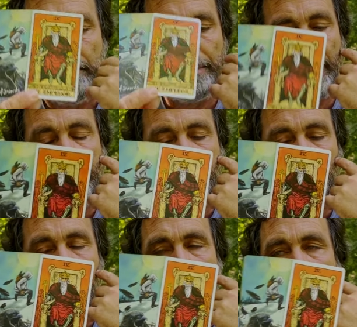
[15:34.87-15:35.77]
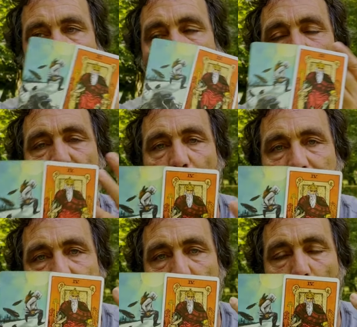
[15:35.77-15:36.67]
Playing smarter,
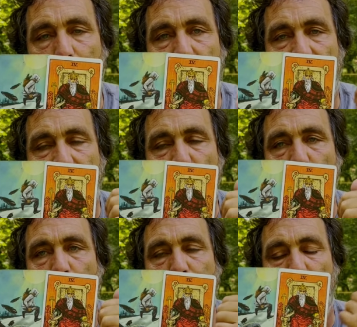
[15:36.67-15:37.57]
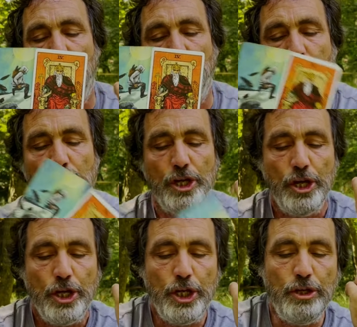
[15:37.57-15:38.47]
avoiding complications because
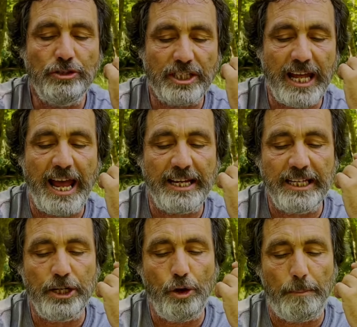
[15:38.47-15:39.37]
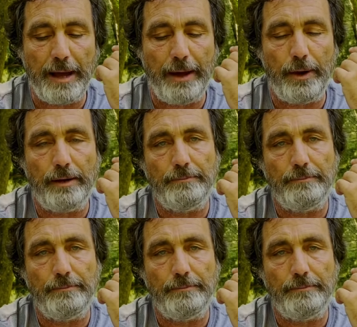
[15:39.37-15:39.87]
you stand in your power.